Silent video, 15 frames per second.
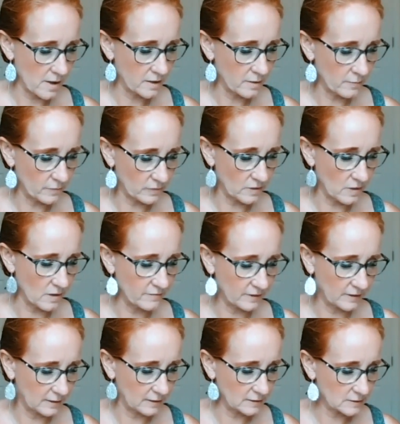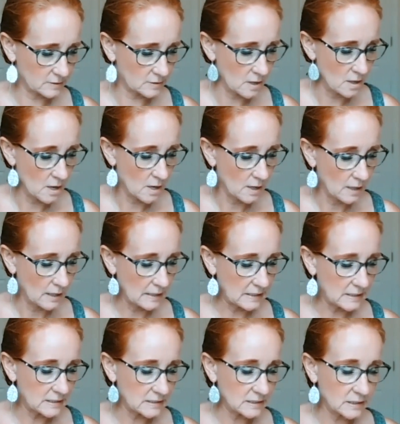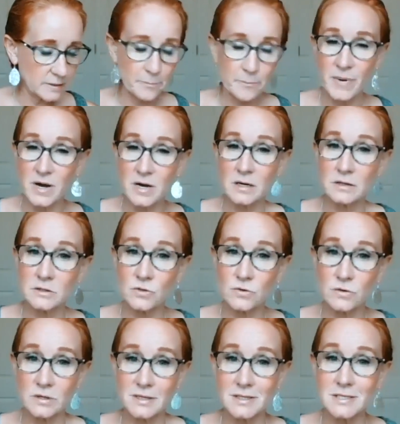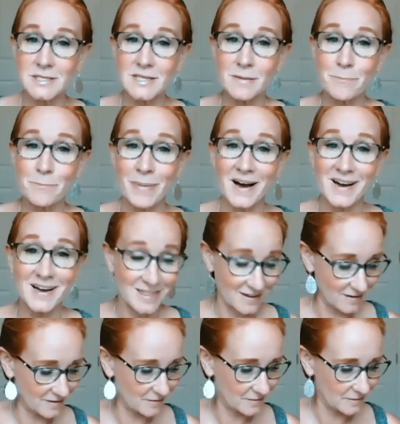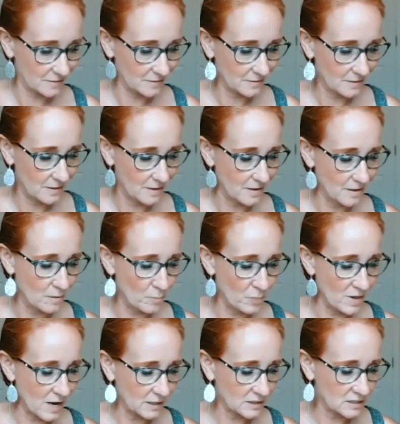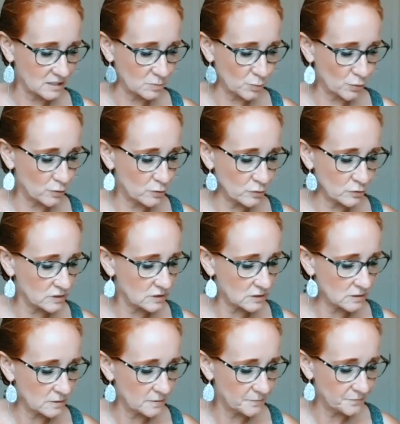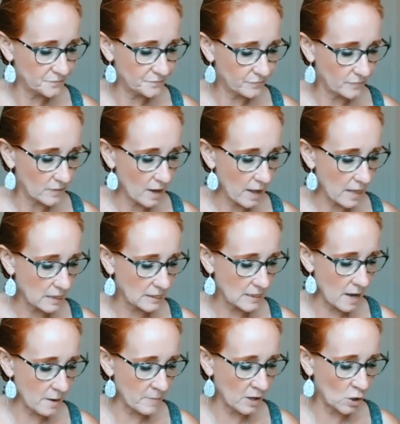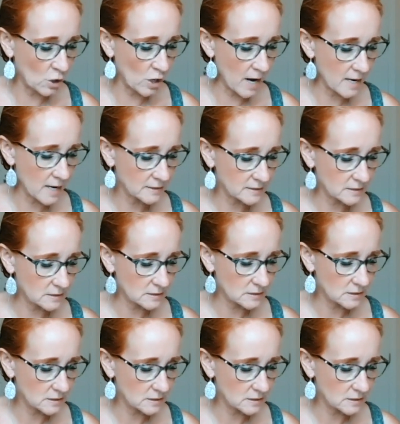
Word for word: I'm loving these. Easily bugged or easily bothered. Black spruce, lemongrass,